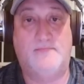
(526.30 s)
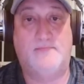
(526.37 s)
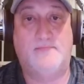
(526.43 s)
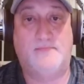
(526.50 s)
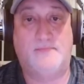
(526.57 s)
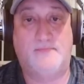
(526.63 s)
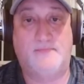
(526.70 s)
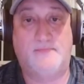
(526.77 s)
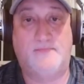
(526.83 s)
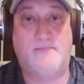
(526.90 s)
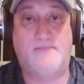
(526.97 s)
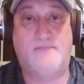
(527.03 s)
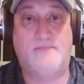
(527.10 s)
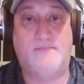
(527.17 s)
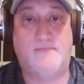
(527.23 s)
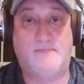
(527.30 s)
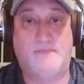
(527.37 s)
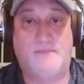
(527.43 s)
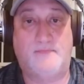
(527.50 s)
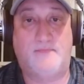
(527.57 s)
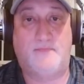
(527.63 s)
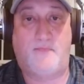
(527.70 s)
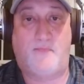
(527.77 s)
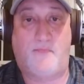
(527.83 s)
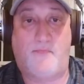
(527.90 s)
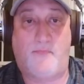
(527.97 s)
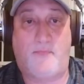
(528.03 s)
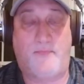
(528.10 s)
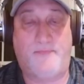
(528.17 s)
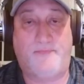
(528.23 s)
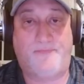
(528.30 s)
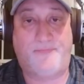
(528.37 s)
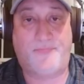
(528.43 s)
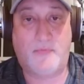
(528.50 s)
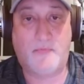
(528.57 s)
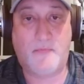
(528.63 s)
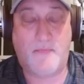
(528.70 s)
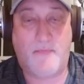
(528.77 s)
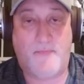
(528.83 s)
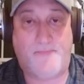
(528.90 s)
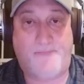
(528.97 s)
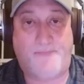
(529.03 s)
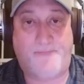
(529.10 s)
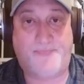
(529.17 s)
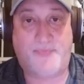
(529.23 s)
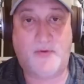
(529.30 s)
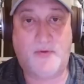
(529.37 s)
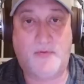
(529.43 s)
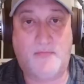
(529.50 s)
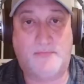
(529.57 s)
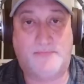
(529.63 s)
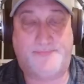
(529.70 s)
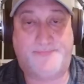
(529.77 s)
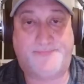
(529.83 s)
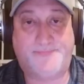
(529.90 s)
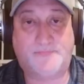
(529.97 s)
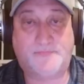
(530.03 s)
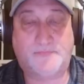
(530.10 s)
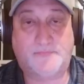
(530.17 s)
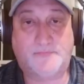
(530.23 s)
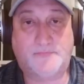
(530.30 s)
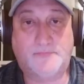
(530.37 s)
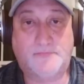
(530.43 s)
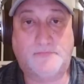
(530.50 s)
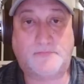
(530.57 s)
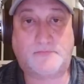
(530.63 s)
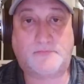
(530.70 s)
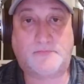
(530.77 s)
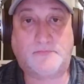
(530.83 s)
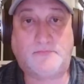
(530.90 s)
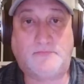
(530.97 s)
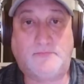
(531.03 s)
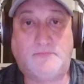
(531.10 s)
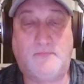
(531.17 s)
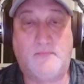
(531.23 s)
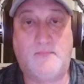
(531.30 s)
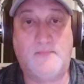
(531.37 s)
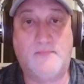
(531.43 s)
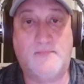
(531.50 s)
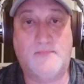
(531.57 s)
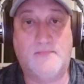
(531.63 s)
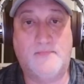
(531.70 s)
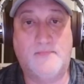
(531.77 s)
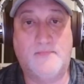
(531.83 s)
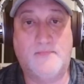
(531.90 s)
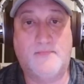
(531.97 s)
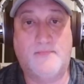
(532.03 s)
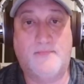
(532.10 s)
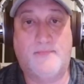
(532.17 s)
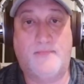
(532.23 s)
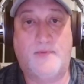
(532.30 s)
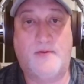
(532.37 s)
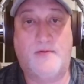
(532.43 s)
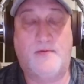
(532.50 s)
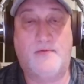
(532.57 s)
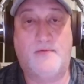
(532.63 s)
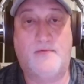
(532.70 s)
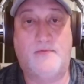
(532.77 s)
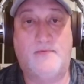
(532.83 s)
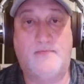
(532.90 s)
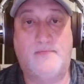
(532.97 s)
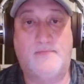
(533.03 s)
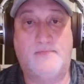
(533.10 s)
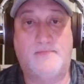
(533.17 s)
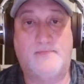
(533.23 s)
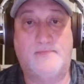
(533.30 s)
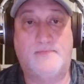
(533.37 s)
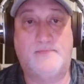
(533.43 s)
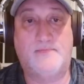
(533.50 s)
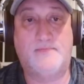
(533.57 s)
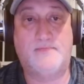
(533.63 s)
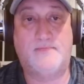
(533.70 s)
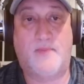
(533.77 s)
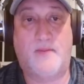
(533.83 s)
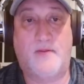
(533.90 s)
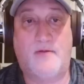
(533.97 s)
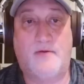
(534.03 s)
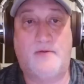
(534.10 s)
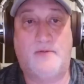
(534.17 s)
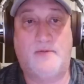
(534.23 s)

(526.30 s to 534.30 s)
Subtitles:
[no speech]